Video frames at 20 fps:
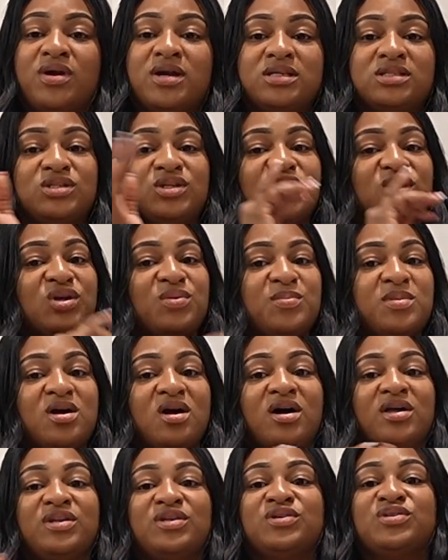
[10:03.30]
is gonna be
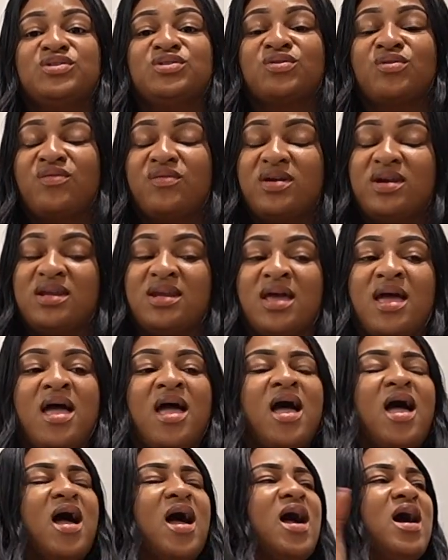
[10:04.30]
on the screen,
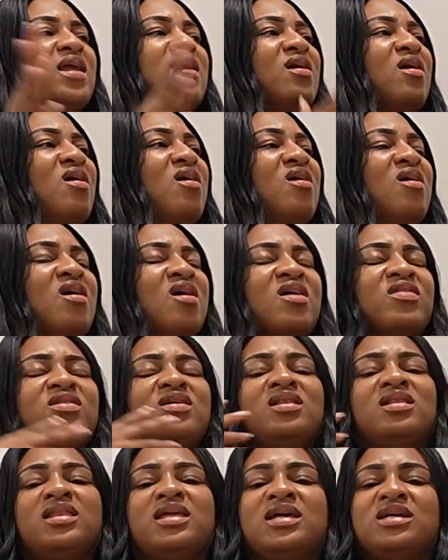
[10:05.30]
and all the
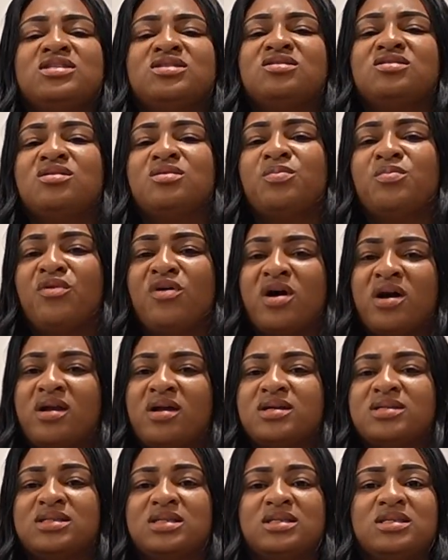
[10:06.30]
links to the
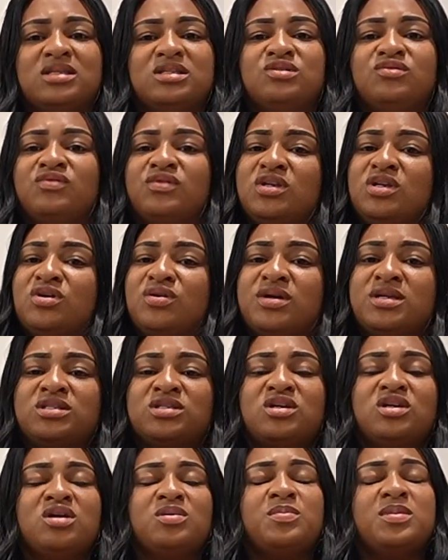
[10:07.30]
products in this video is
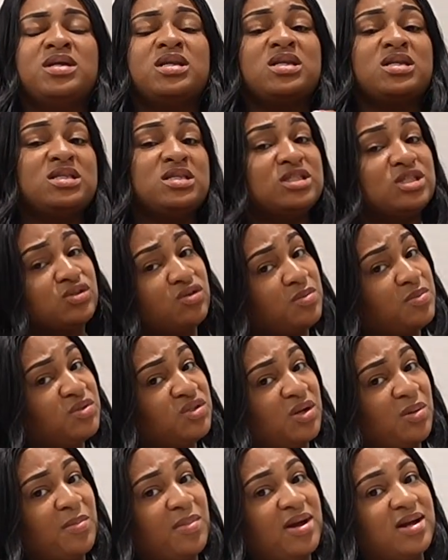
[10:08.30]
gonna be in the
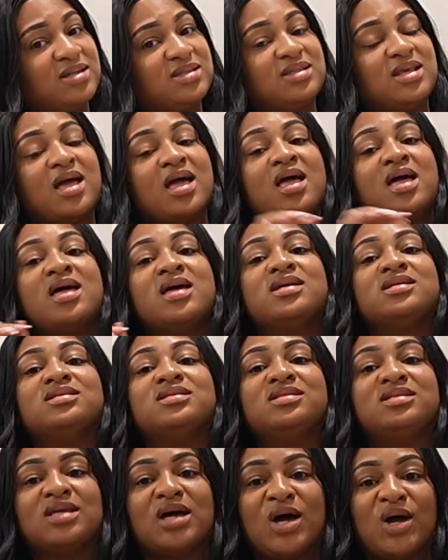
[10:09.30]
description box
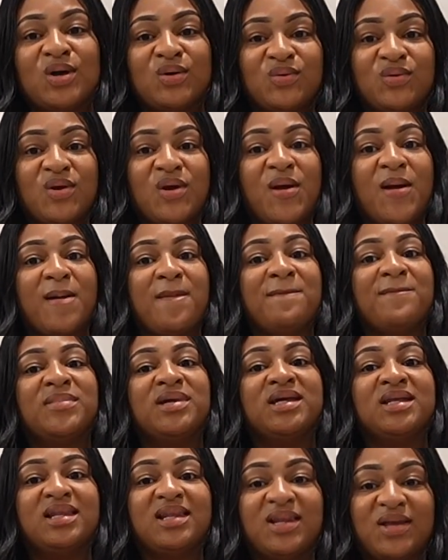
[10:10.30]
down
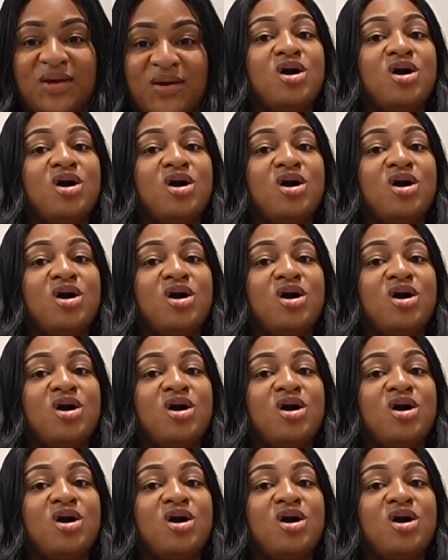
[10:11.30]
below.